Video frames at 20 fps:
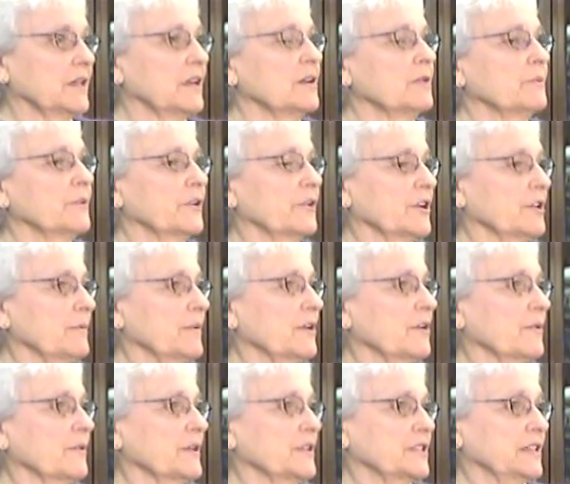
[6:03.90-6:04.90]
we're going to be
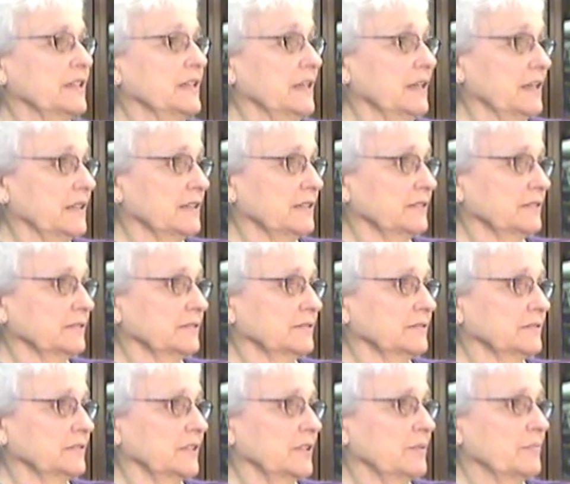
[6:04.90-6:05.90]
going to India
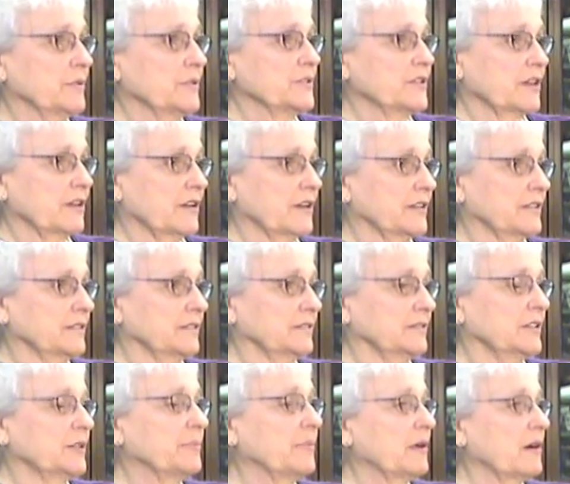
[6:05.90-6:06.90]
and Bhutan,
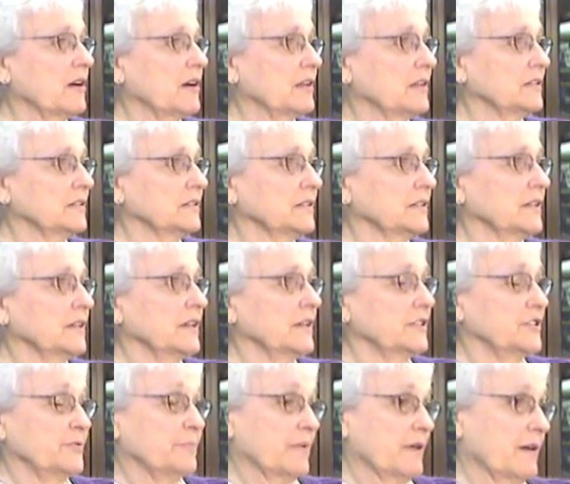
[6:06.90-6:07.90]
Nepal, and
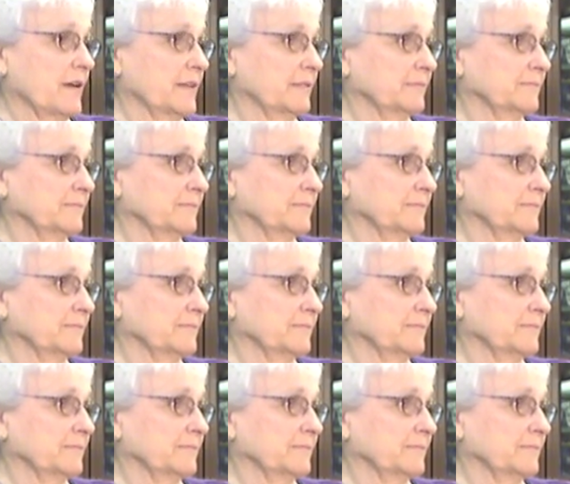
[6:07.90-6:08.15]
Dubai.